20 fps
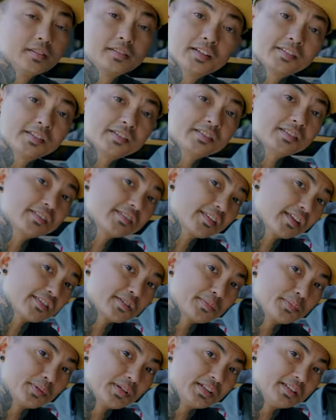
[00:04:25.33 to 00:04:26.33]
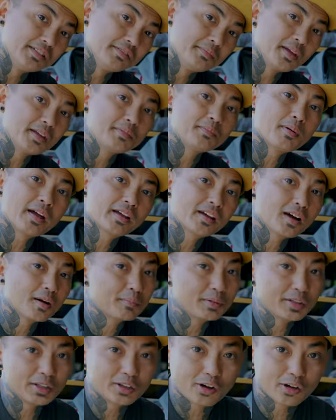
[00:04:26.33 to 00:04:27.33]
This is the Centipede, made by a
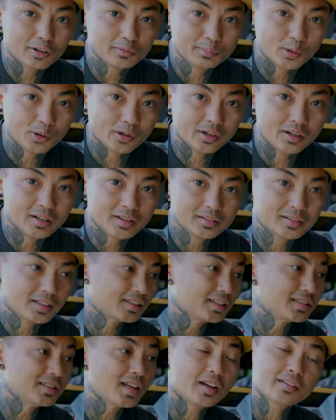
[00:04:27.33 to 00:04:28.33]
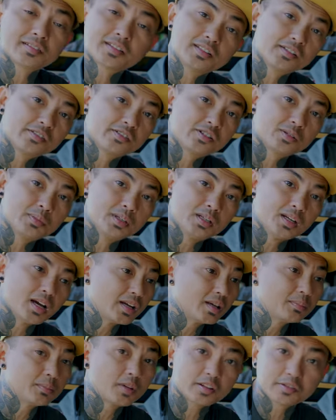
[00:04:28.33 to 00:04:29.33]
company called Bora. They did not send this to me. I
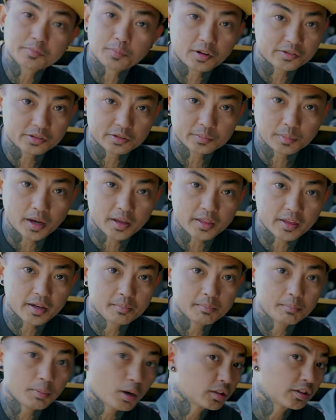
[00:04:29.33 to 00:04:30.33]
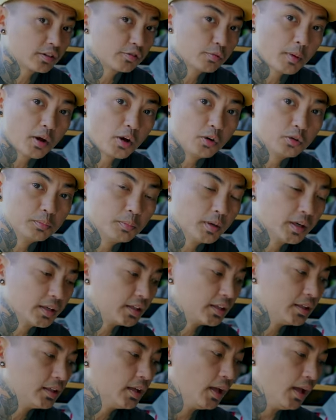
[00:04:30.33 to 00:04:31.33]
am not sponsored by them. Bought this with my own
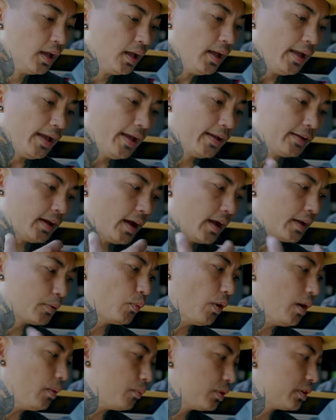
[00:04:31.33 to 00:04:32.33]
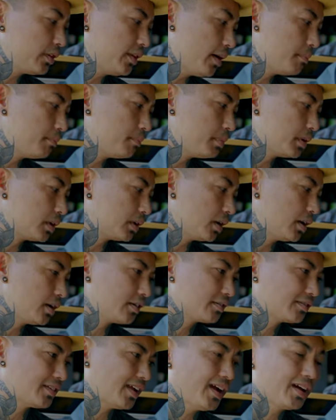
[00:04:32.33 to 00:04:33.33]
money. And I went with them
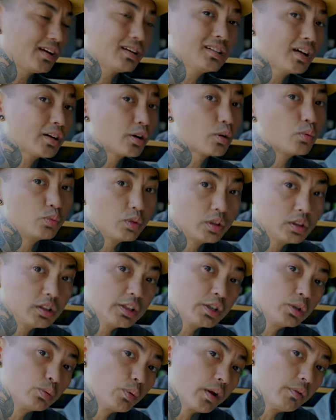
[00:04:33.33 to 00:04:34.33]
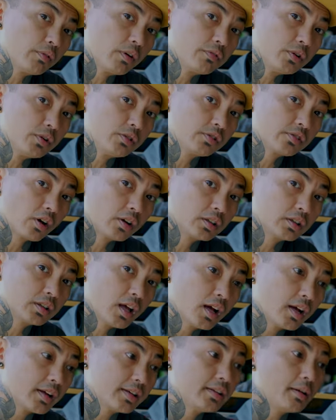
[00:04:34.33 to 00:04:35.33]
because they had a lot of really great reviews
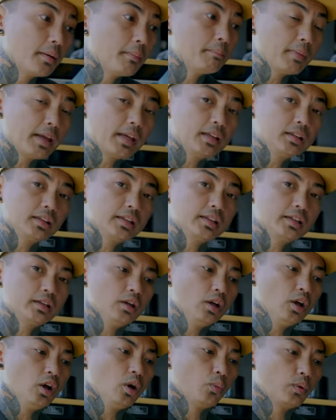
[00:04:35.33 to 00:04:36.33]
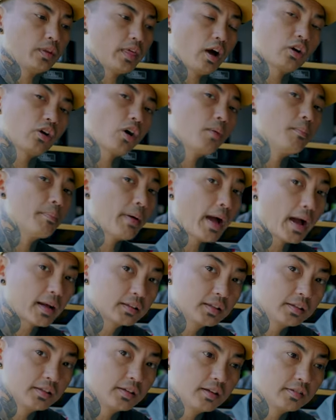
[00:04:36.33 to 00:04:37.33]
online, mainly with how
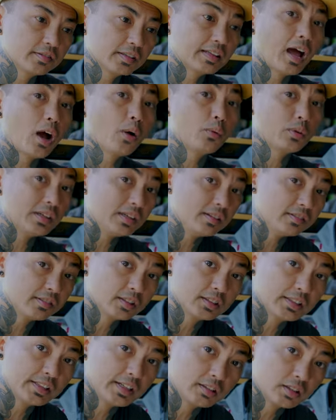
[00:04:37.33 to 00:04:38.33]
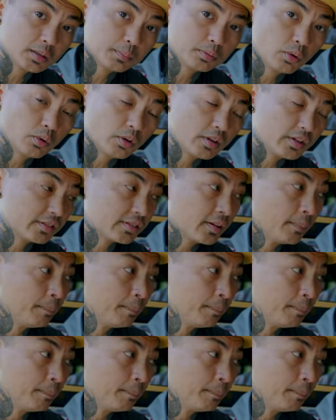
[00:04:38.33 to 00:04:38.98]
compact it is and how easily it deploys.